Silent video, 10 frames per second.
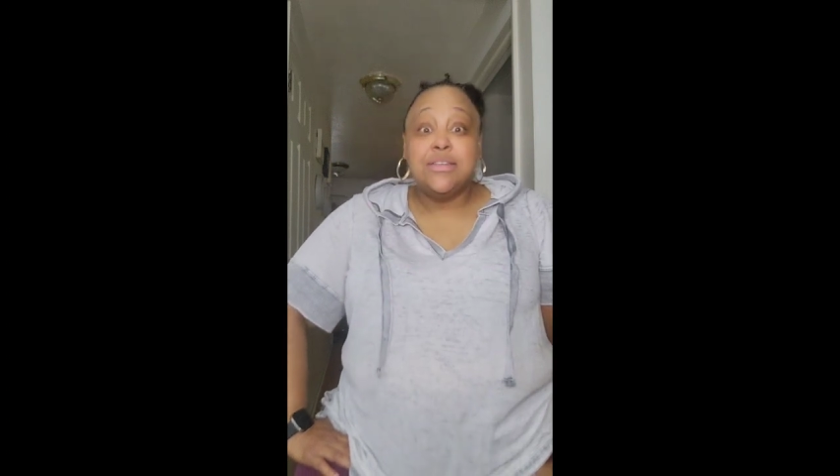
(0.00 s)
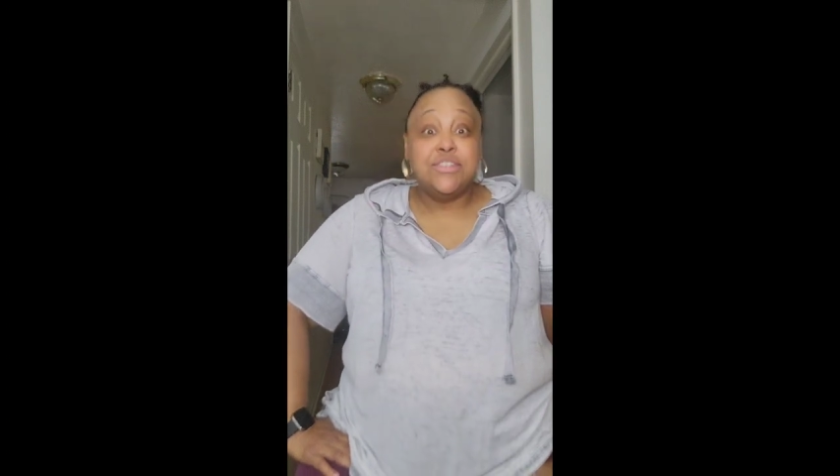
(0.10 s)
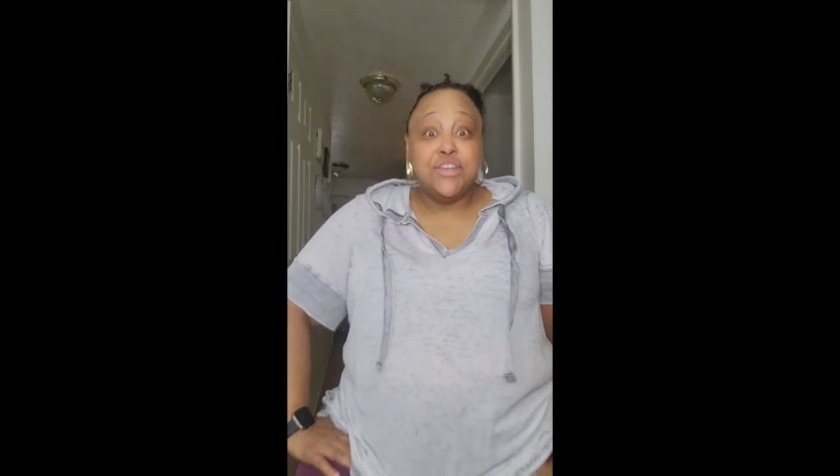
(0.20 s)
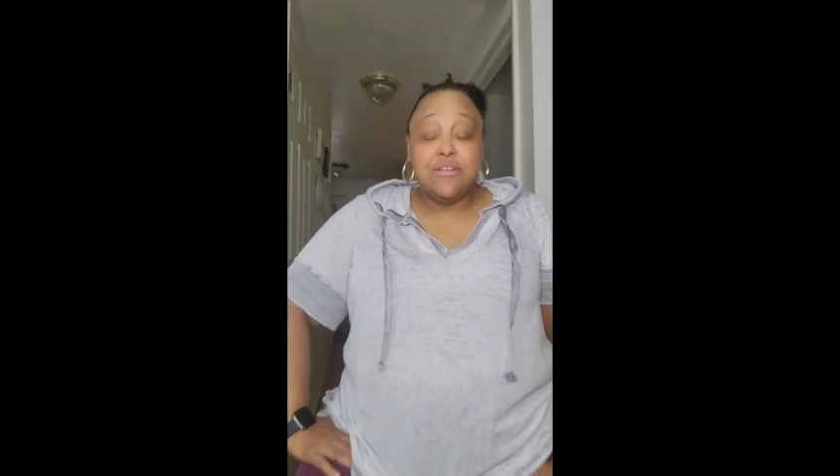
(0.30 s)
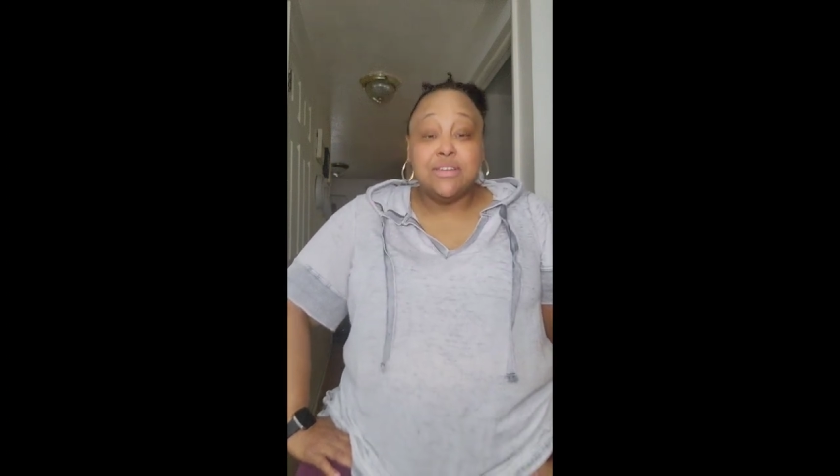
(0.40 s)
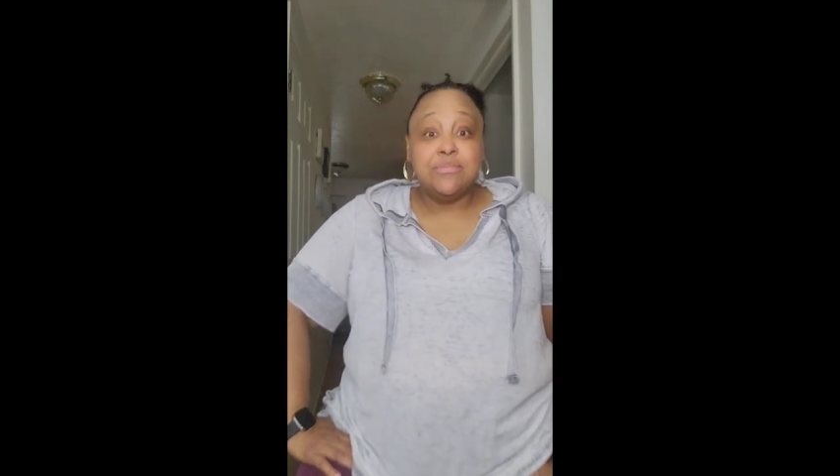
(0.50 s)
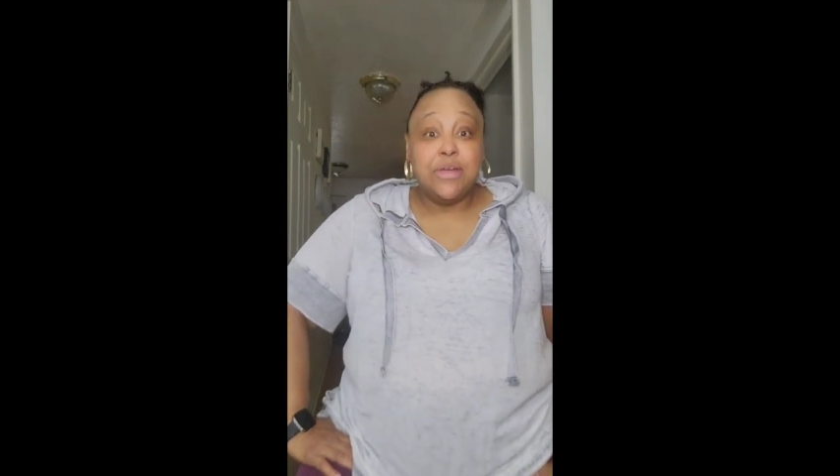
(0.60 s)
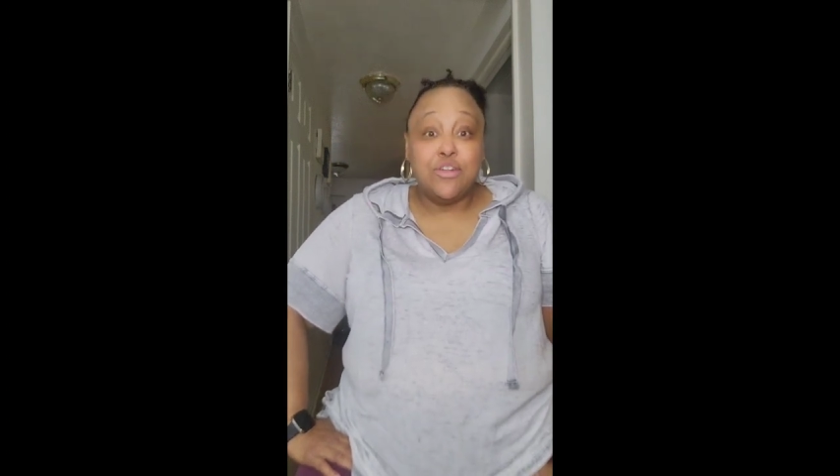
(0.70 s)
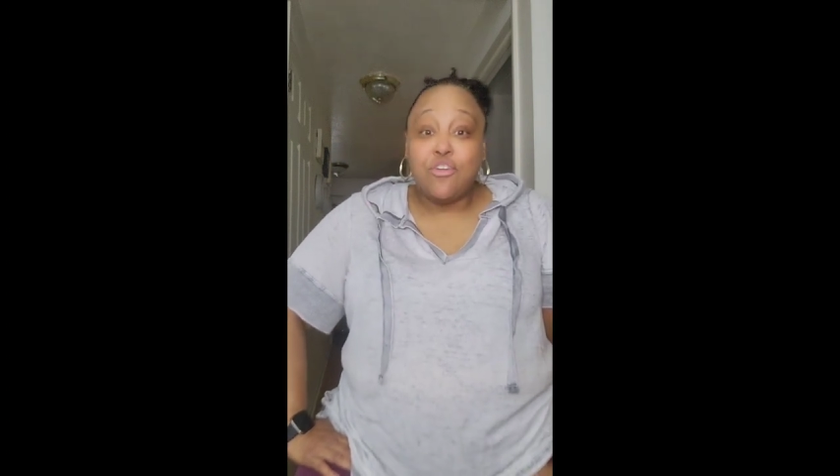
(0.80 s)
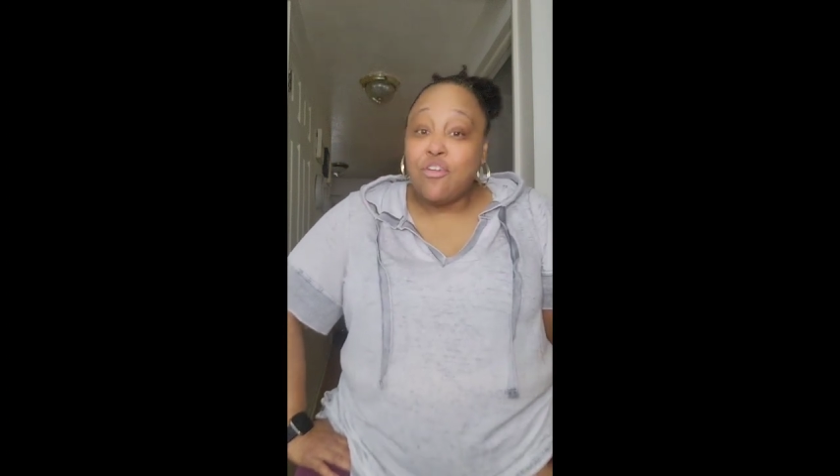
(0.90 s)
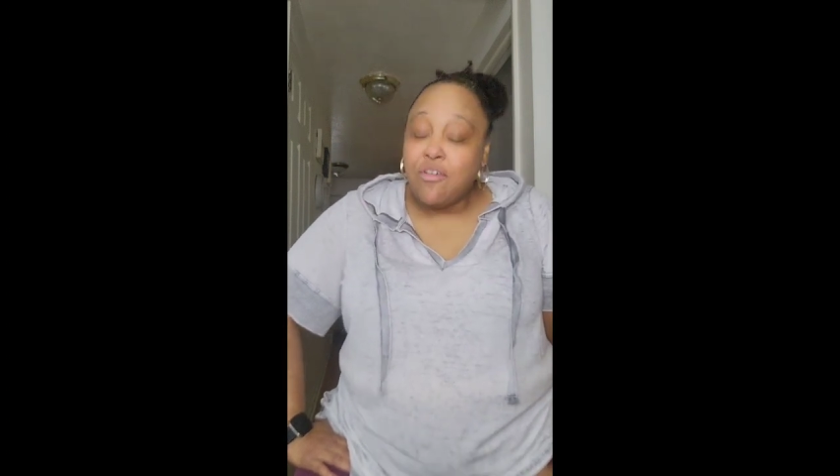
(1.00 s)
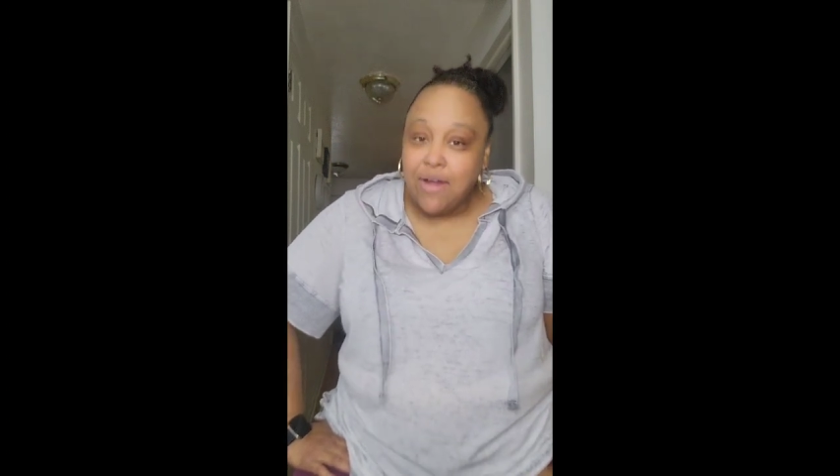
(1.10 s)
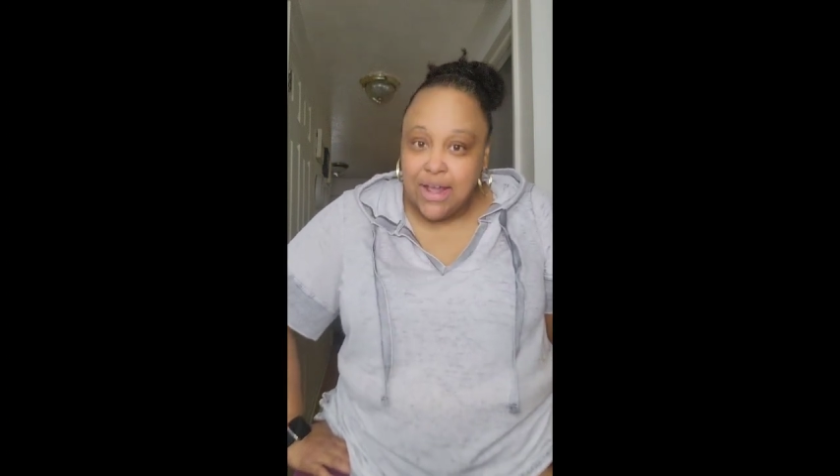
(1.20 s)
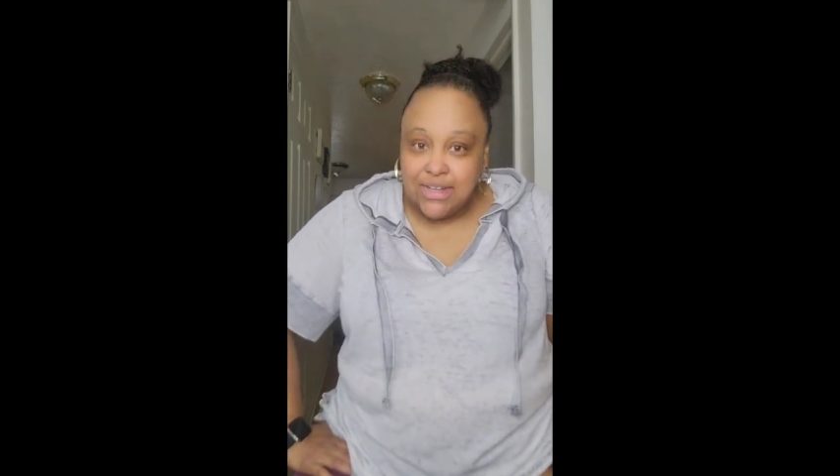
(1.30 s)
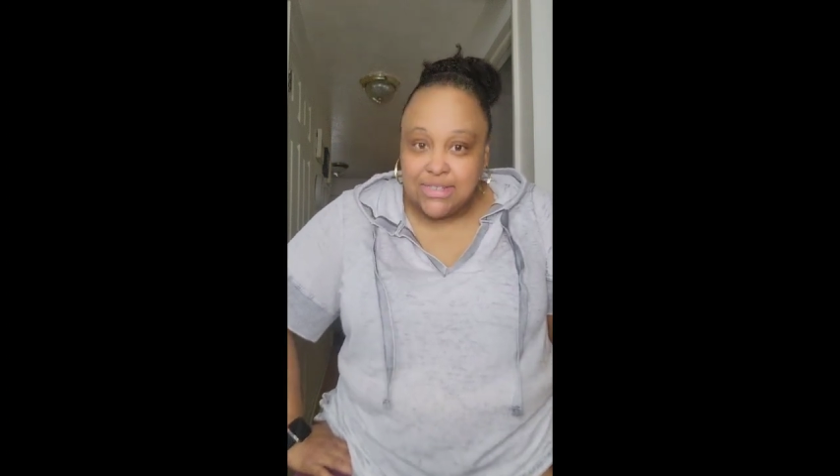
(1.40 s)
This year has been
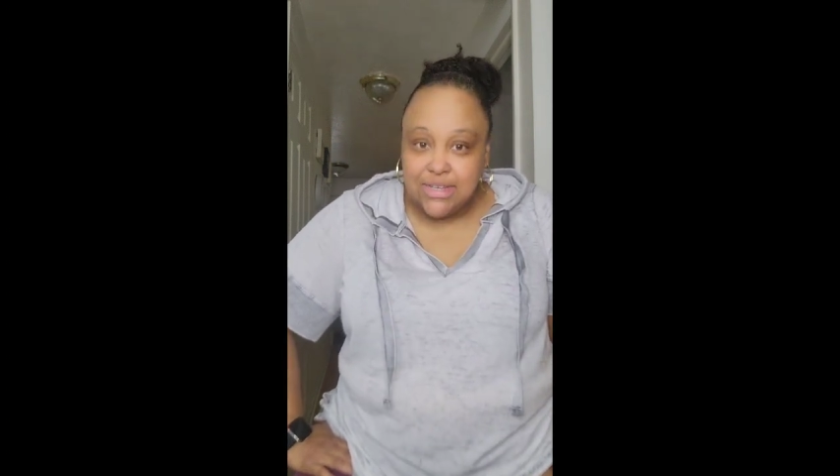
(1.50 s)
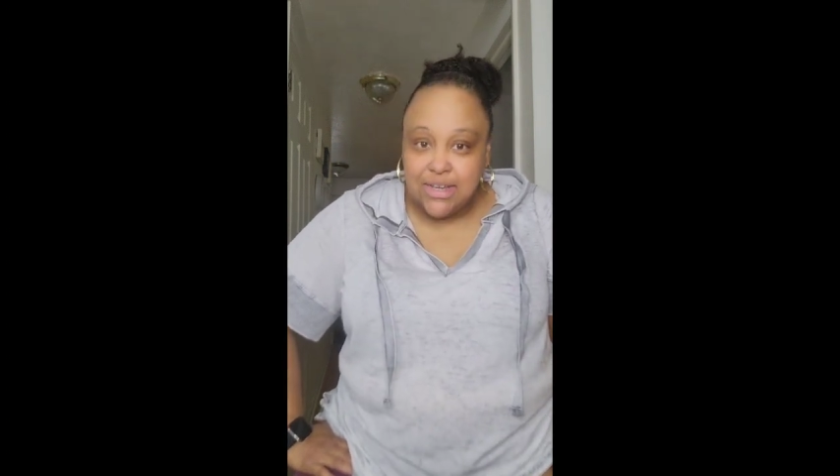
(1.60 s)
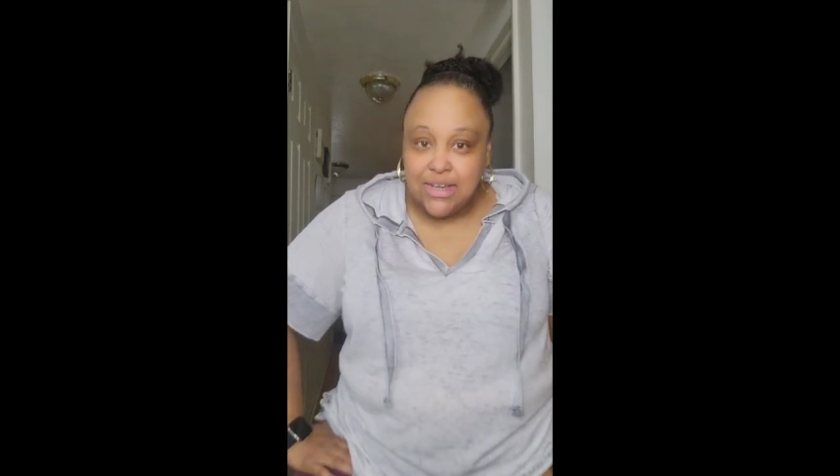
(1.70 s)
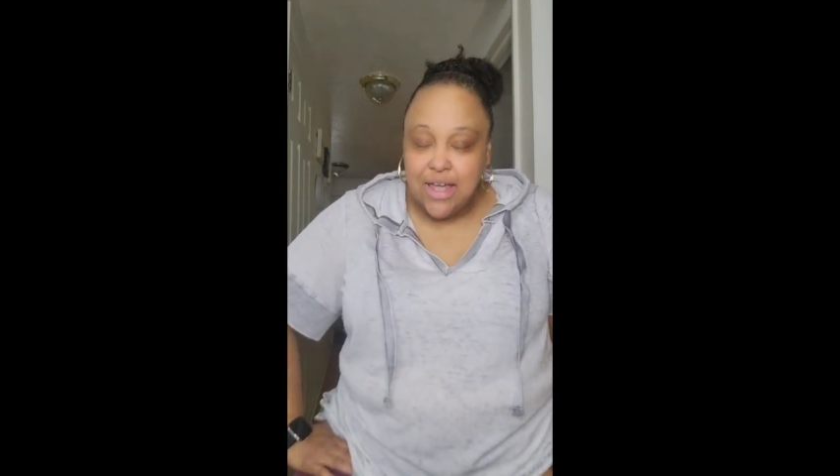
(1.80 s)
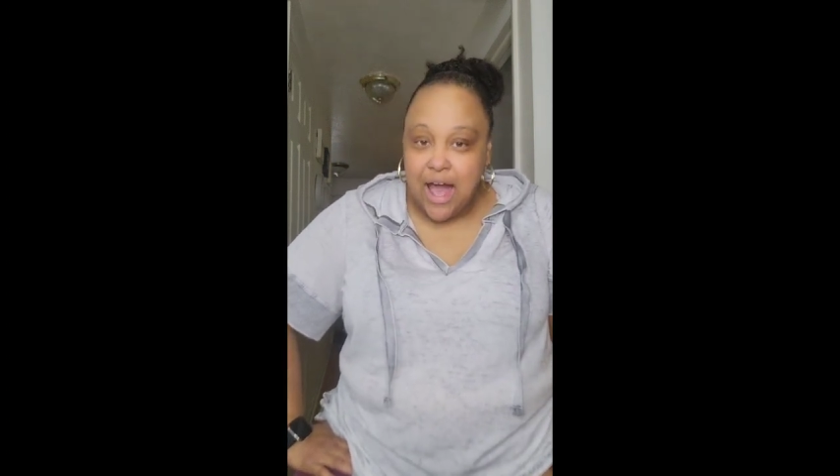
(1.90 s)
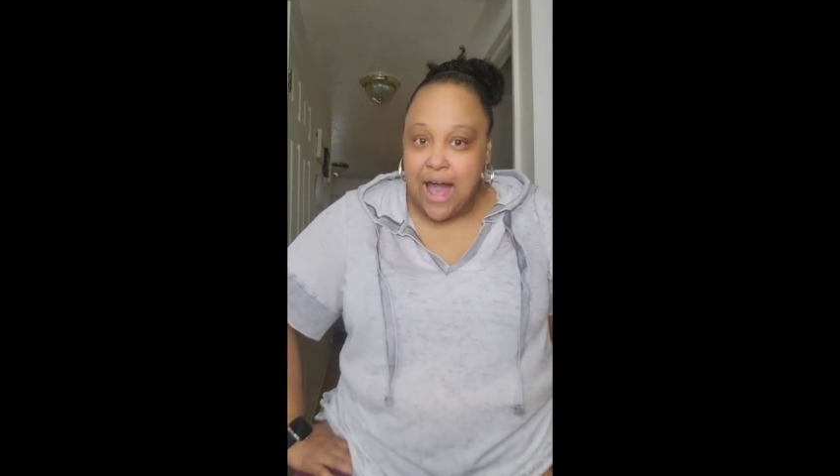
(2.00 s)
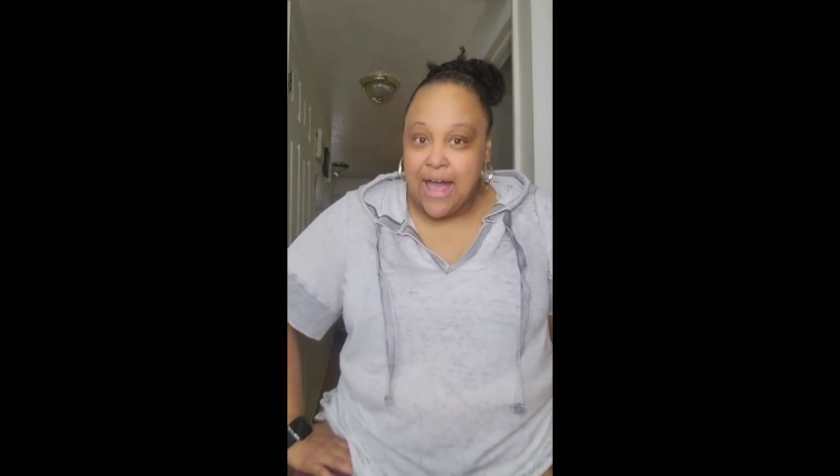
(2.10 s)
crazy.